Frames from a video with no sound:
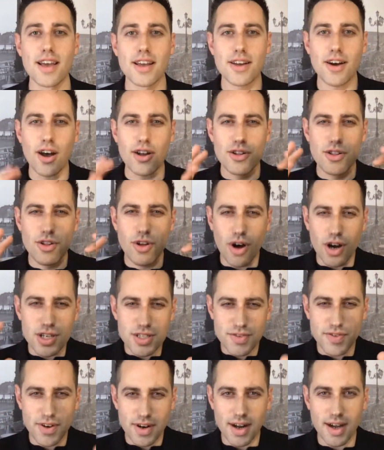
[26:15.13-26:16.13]
God longs
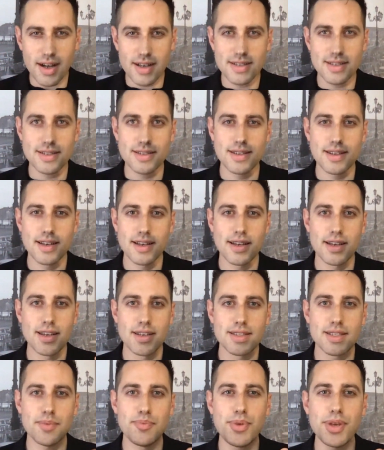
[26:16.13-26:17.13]
for us
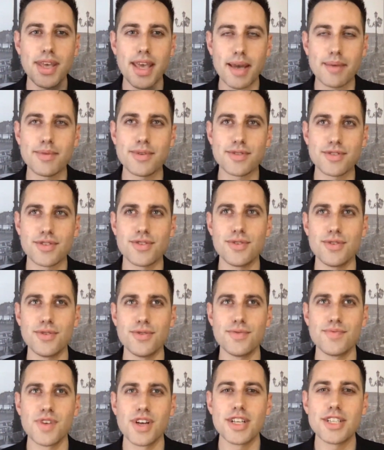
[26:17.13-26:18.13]
to be able
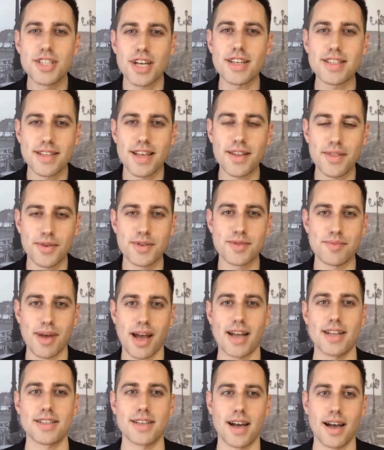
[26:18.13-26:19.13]
to, just like those
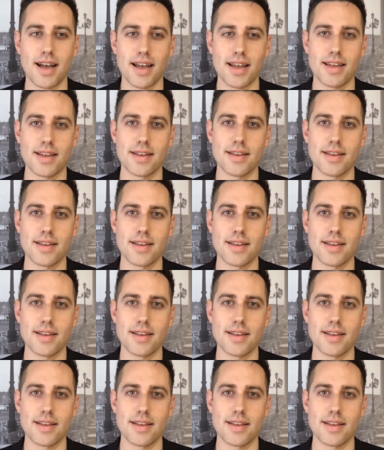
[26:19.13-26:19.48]
Magi,